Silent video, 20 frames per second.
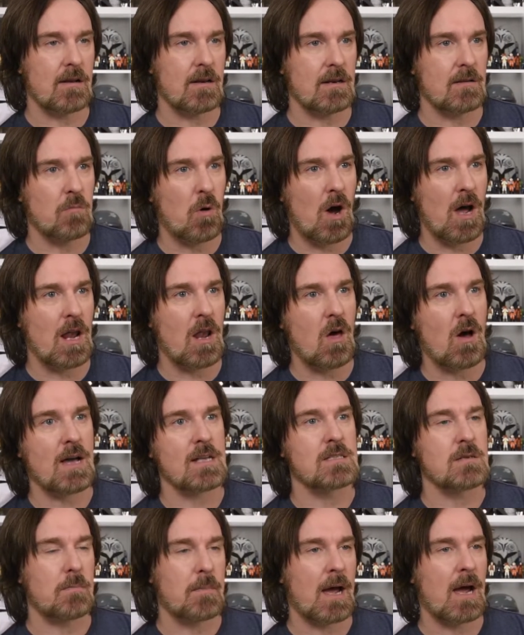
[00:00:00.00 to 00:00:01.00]
What I
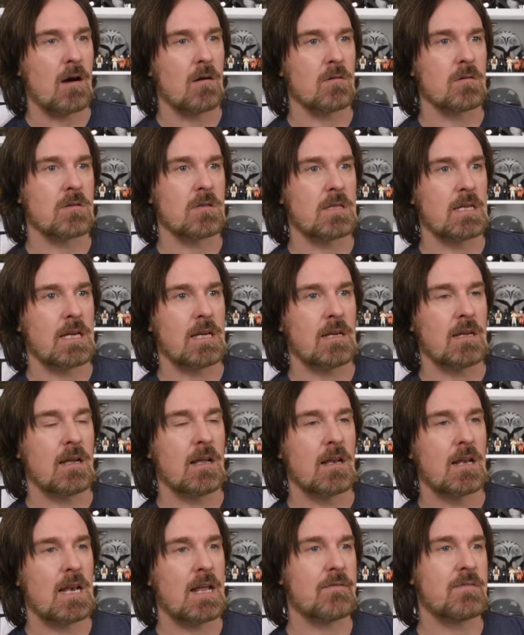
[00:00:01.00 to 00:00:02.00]
liked about the
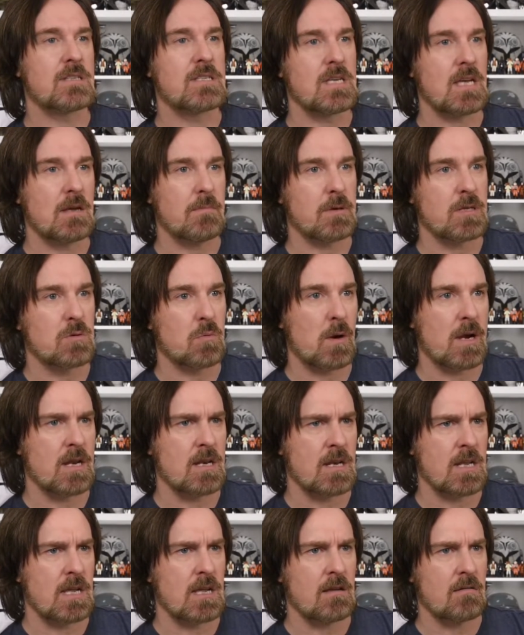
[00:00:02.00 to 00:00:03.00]
levity between
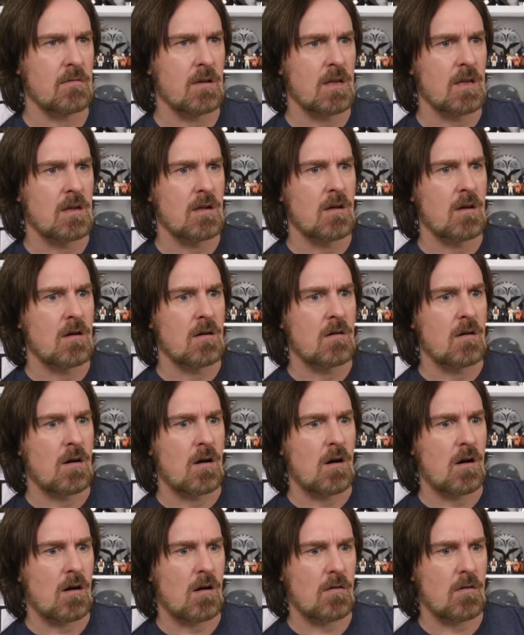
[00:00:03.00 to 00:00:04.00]
the
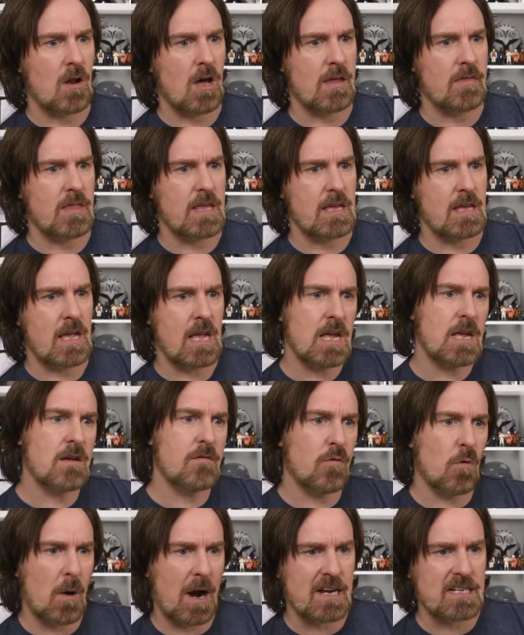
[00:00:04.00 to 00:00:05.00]

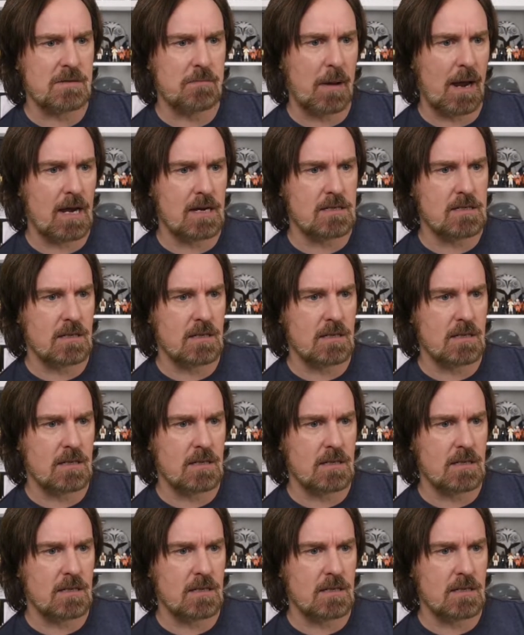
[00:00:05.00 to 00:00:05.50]
evil aspect